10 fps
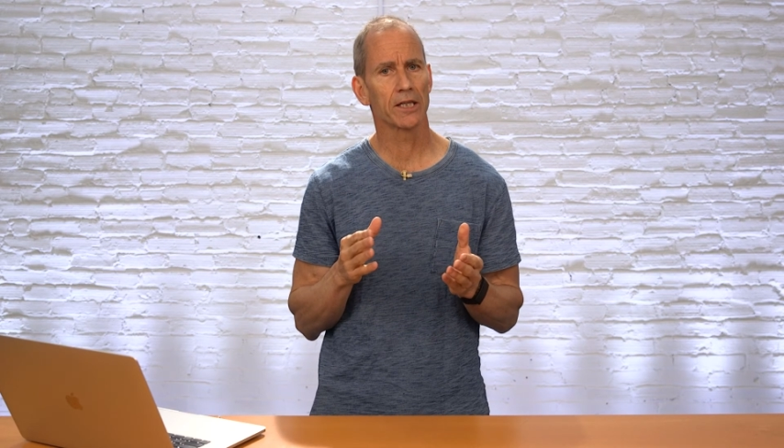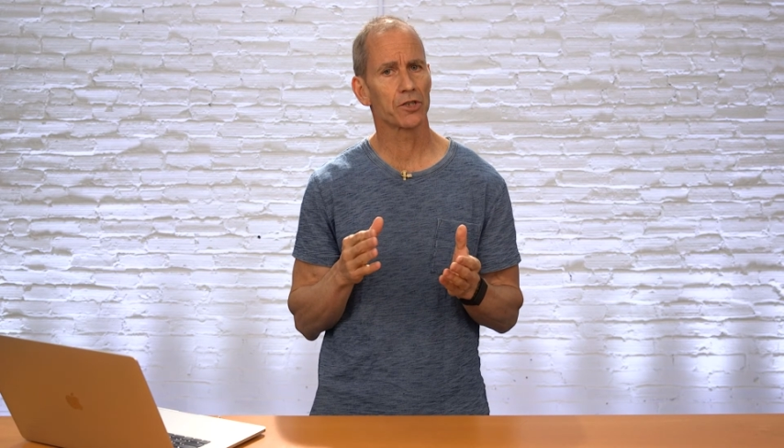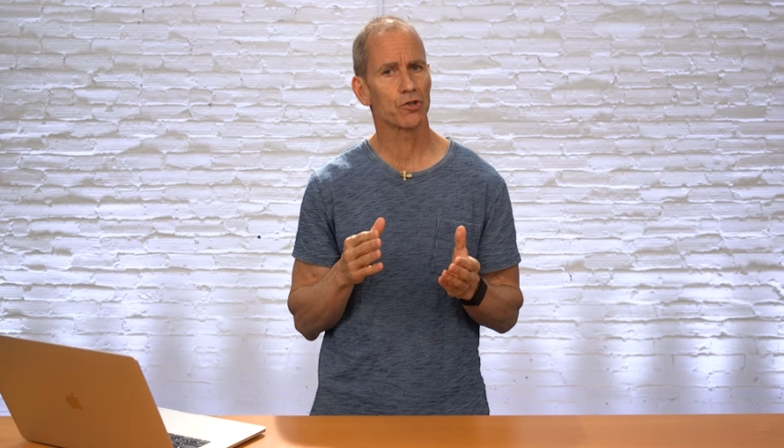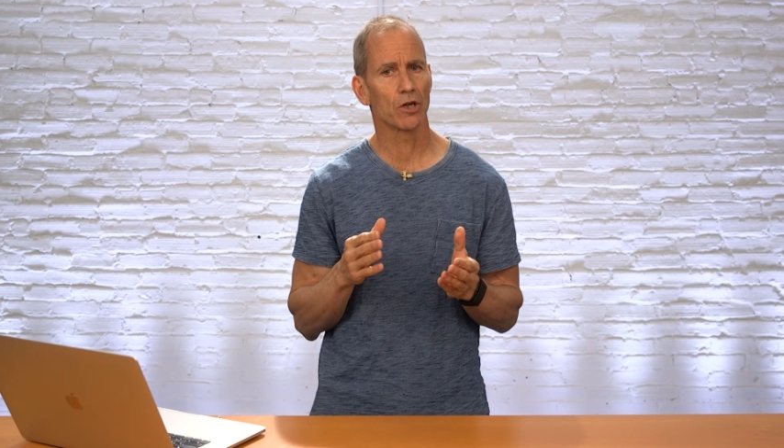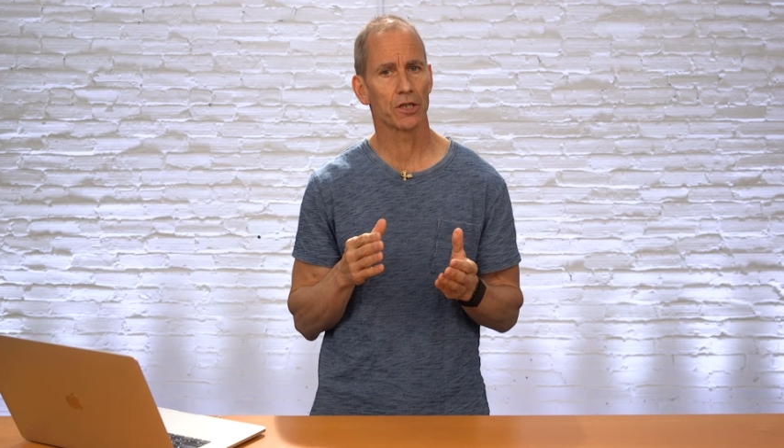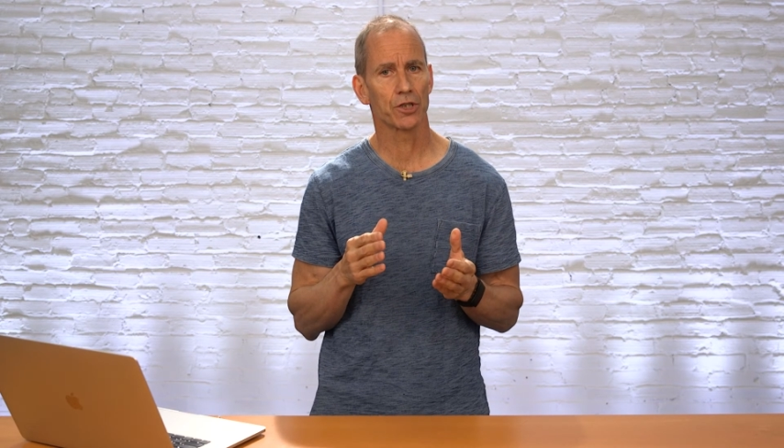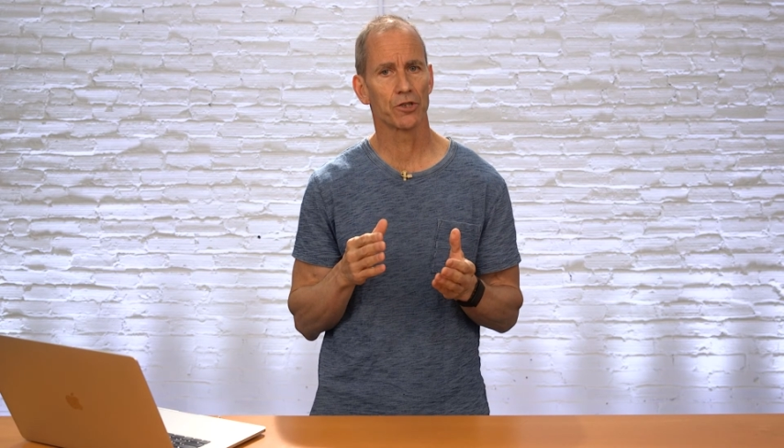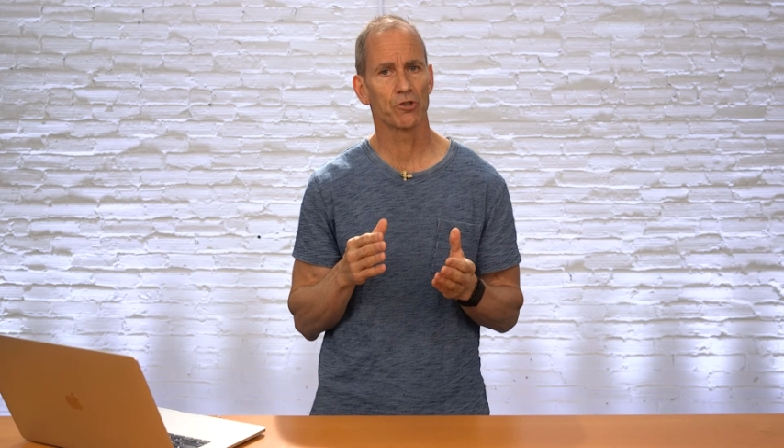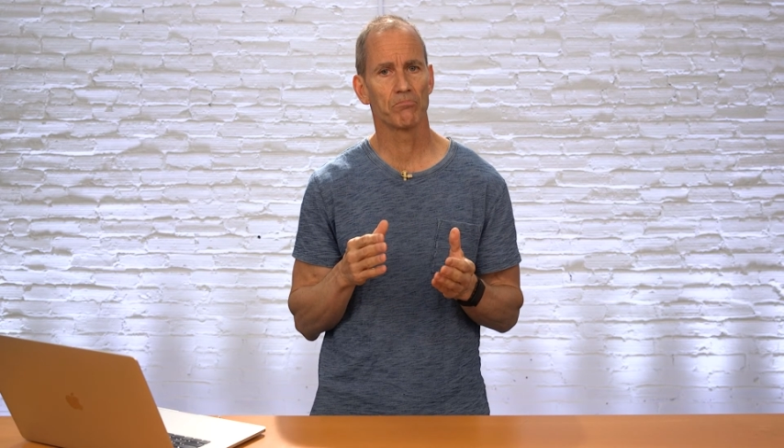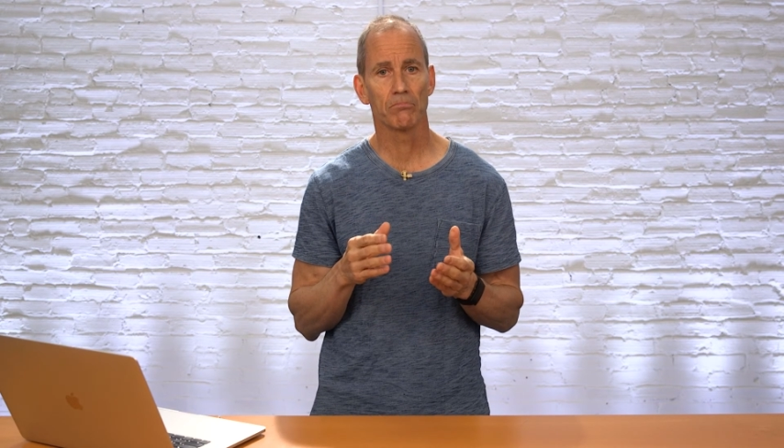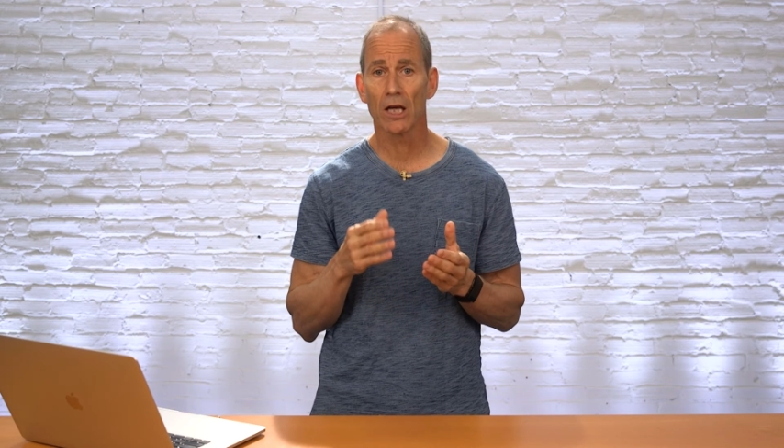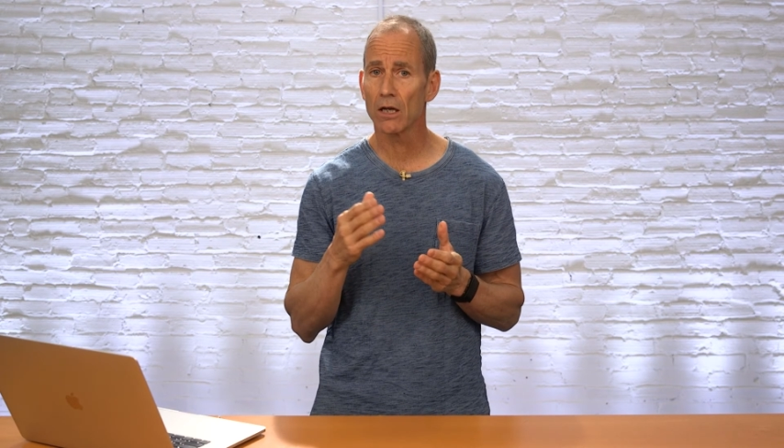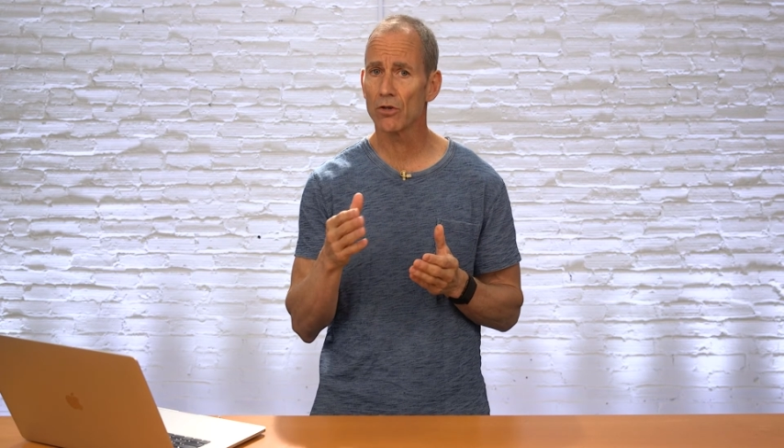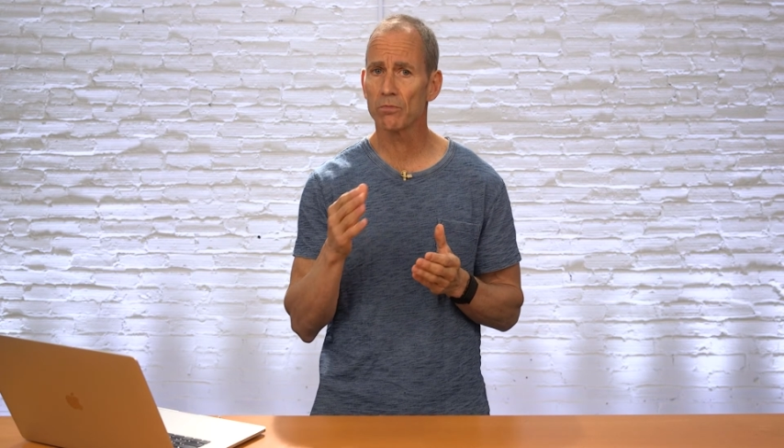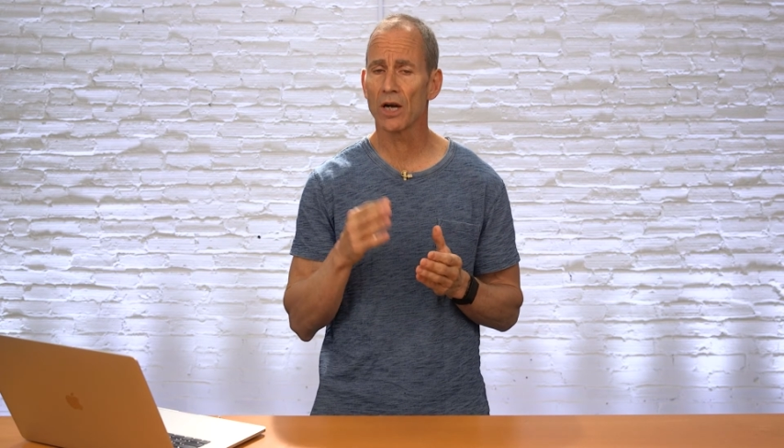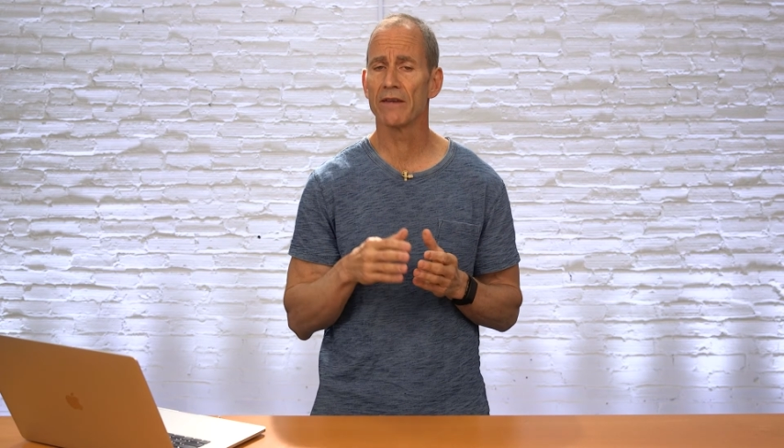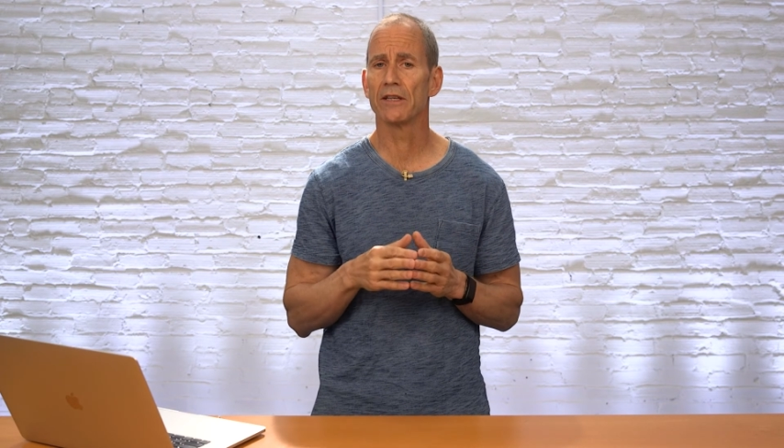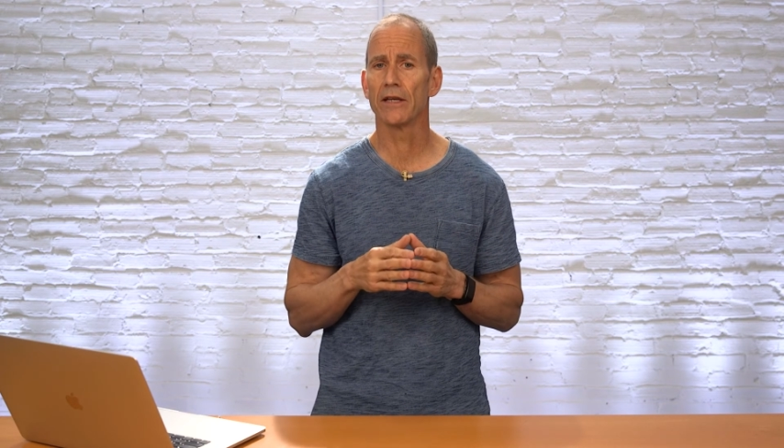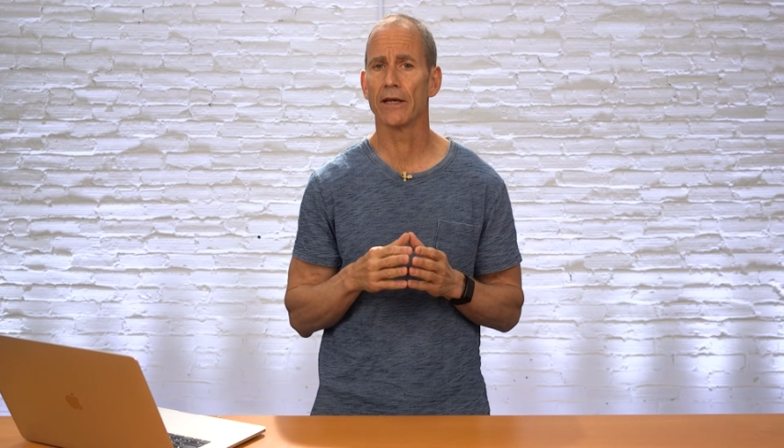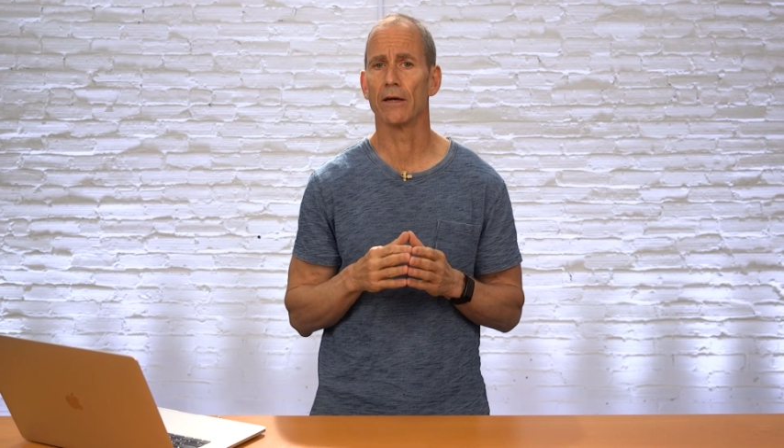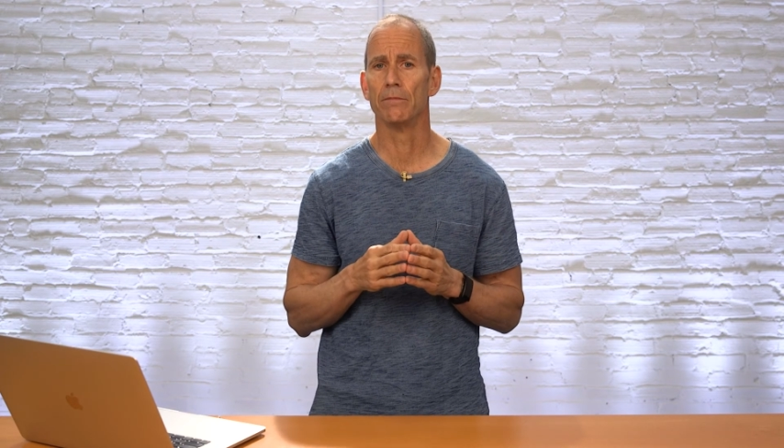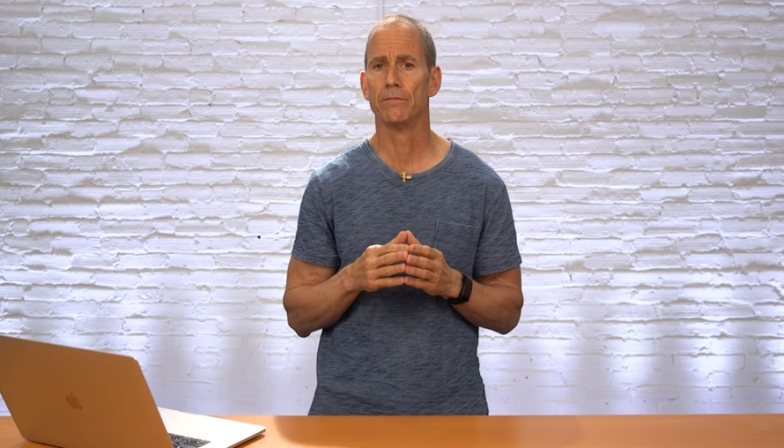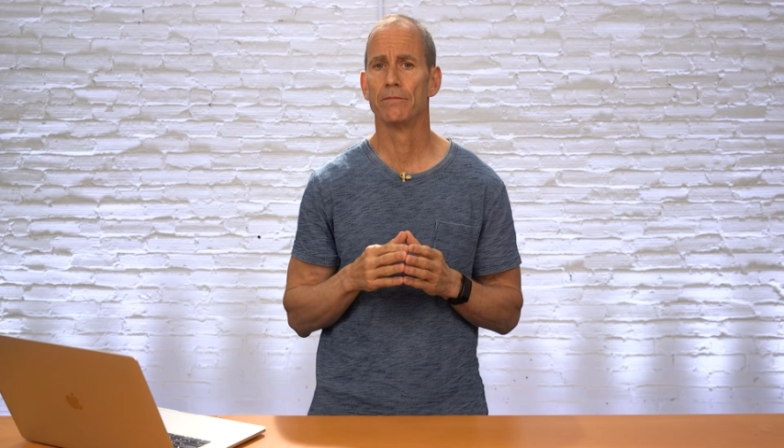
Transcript: instructions and other private data.